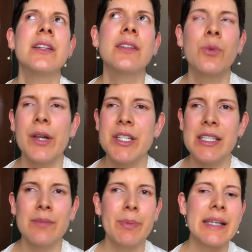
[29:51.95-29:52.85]
the way she
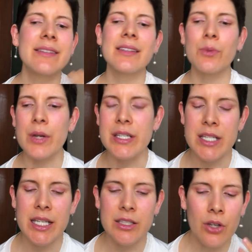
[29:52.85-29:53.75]
speaks, the way
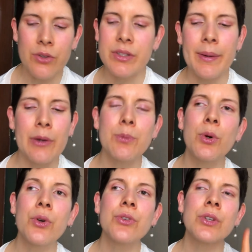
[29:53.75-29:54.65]
she talks about
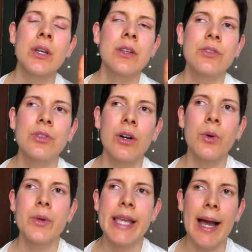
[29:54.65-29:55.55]
books.
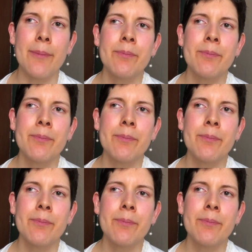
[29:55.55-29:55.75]
So yeah.